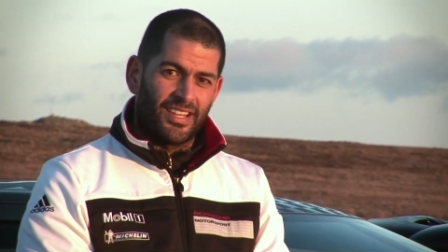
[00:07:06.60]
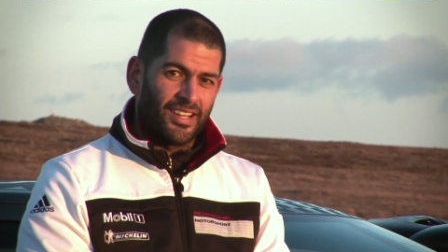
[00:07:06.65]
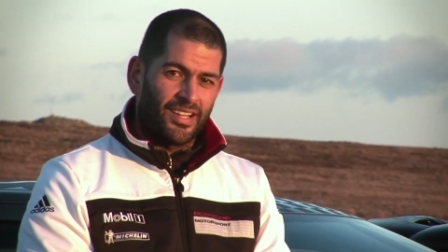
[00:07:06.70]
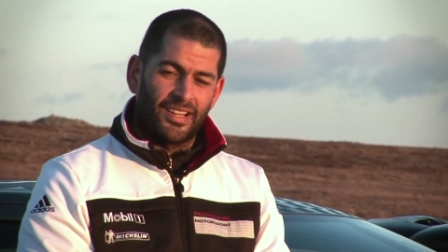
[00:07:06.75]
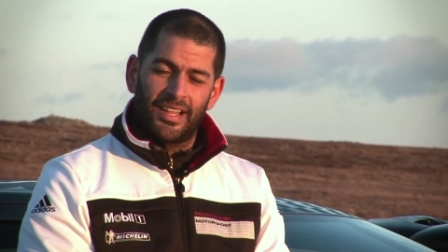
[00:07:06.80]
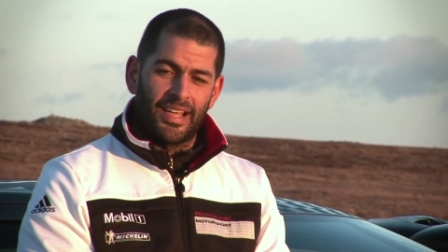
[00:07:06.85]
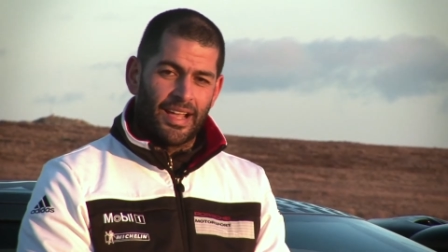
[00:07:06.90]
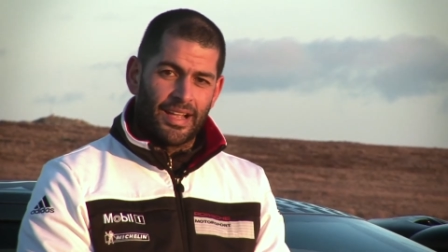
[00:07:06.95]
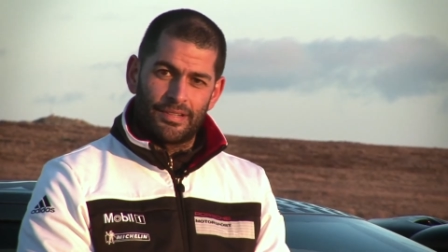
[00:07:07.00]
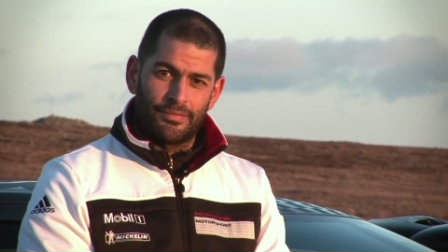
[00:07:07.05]
little
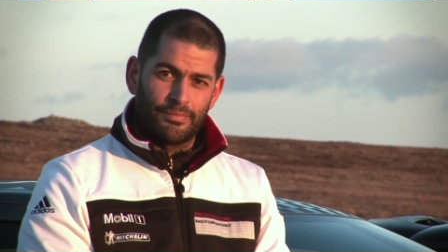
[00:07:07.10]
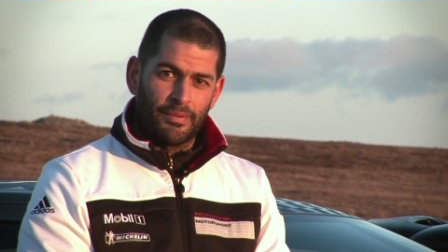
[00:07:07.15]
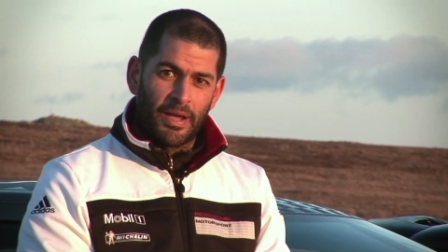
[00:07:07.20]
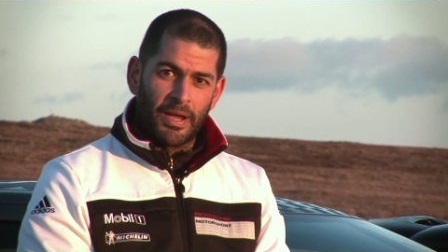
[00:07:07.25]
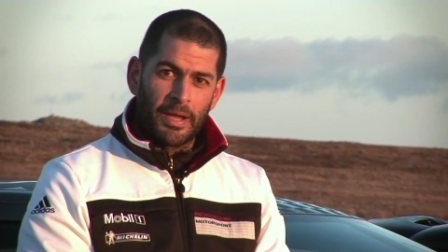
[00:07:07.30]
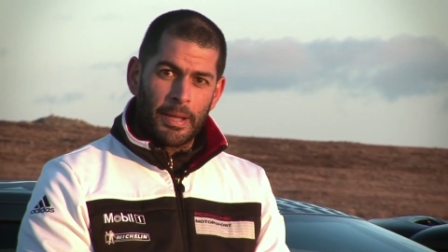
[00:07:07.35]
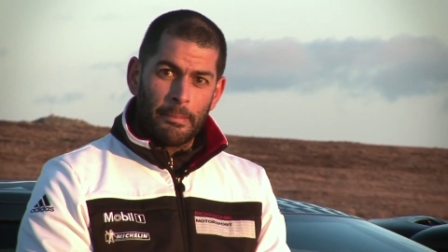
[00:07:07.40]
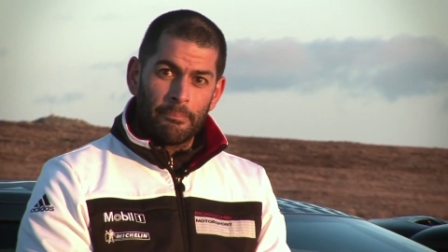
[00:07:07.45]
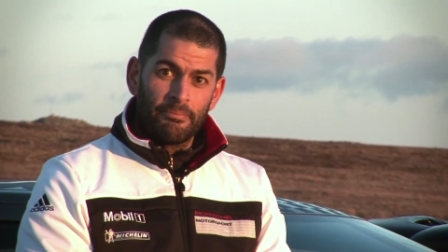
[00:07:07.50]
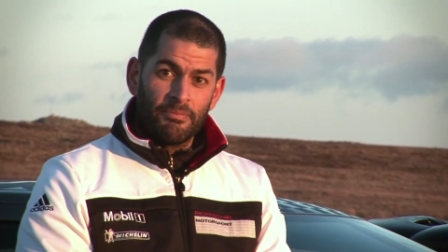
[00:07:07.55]
hatchback.
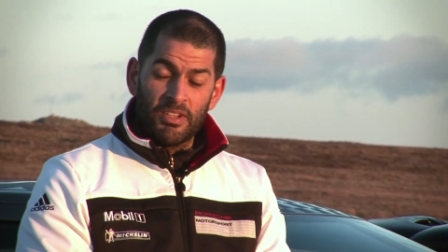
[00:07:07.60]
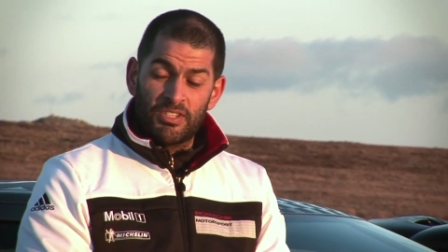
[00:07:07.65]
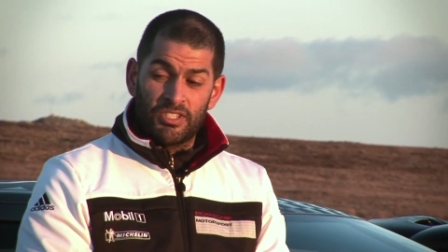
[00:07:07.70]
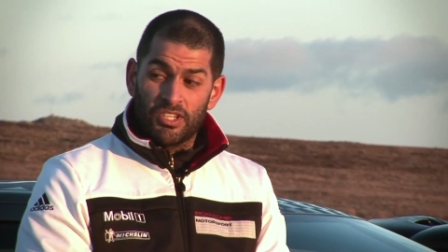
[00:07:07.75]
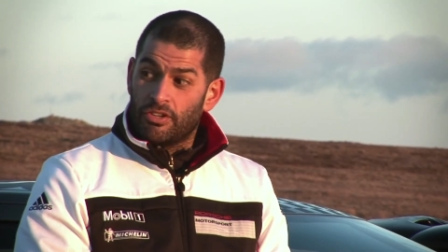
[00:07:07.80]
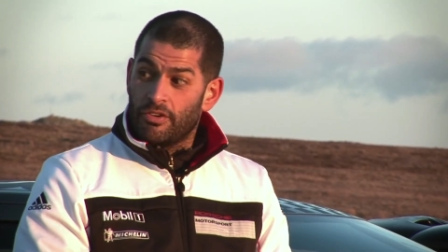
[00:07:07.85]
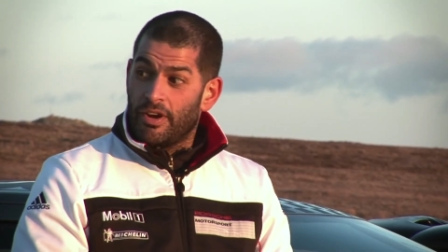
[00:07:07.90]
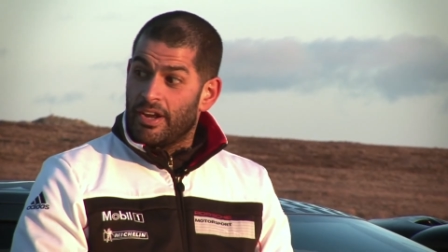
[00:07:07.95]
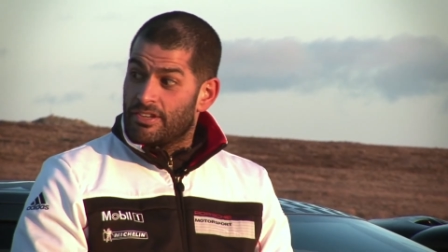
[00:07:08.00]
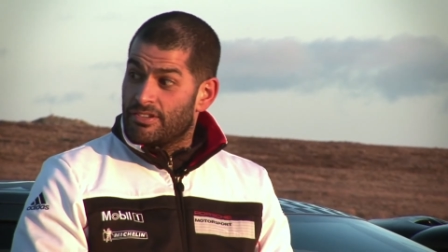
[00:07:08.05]
It's a
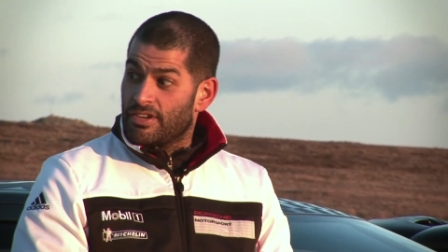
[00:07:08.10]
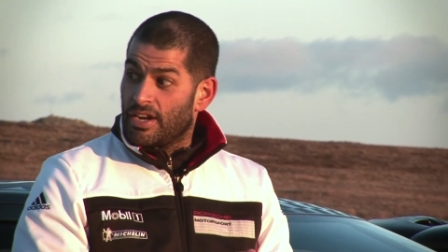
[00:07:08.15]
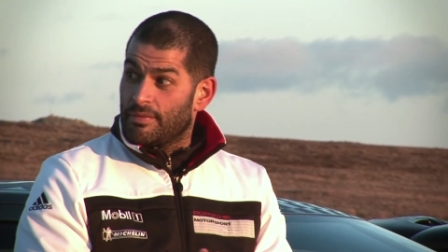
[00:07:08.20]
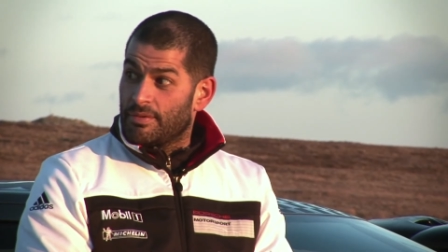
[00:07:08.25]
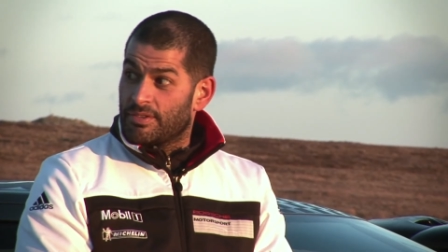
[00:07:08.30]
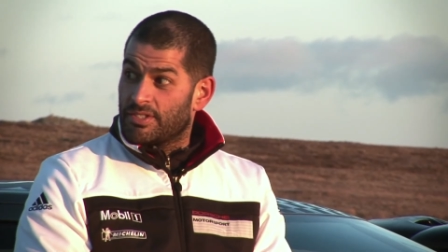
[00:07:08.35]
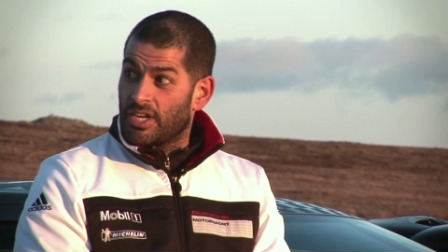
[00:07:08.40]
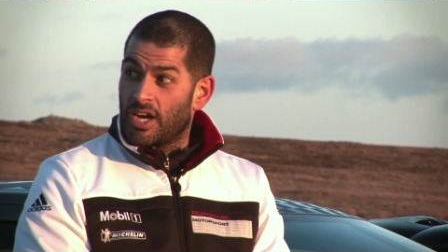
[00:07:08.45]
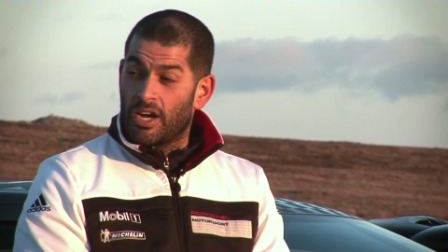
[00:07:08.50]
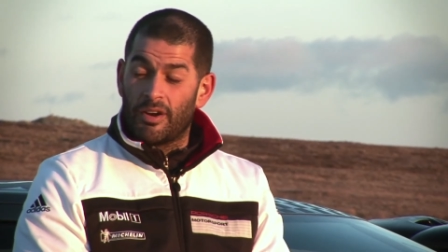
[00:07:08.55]
great
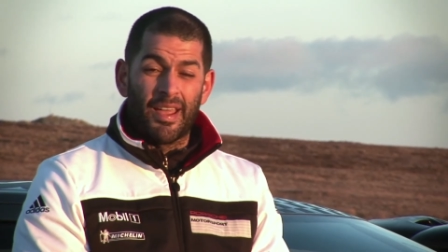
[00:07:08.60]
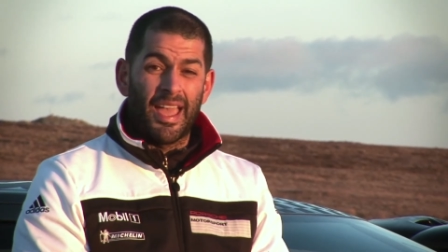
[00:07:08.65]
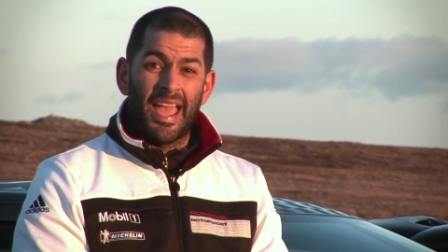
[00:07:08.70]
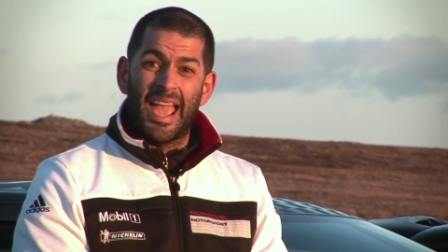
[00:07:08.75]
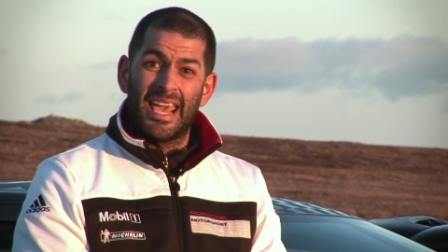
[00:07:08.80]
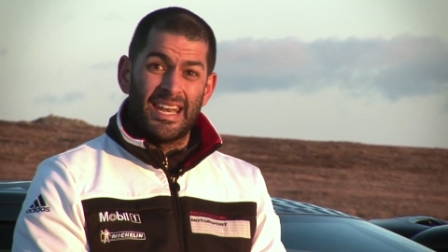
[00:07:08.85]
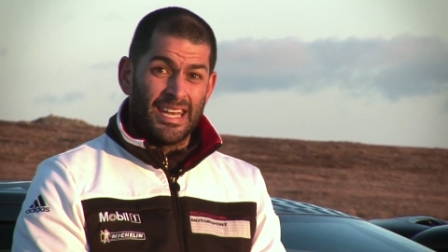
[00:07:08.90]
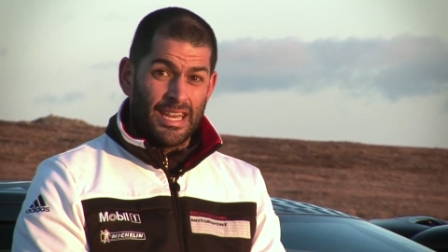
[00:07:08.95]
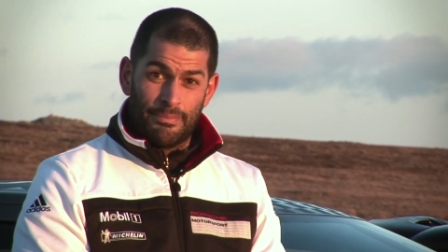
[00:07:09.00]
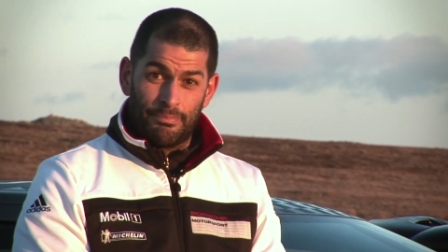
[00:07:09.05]
driver's car at
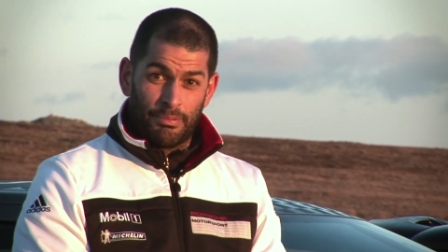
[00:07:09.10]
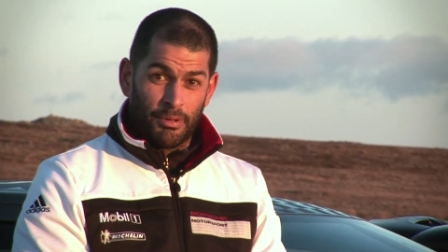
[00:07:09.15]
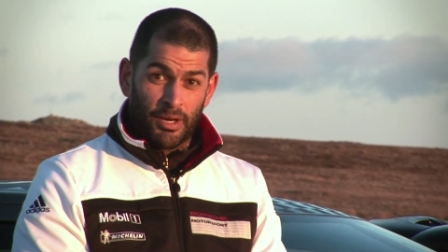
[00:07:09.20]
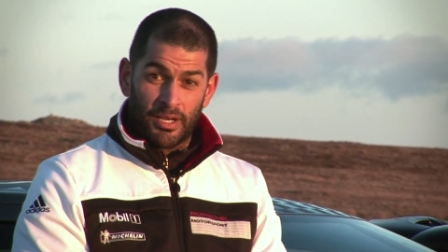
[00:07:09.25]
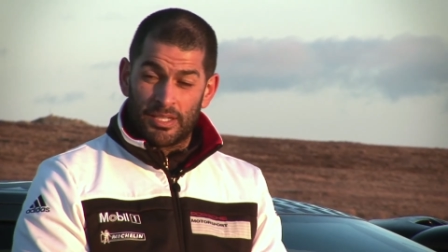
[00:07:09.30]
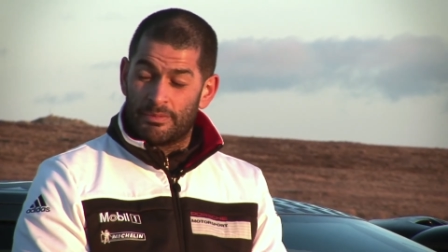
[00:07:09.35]
any price,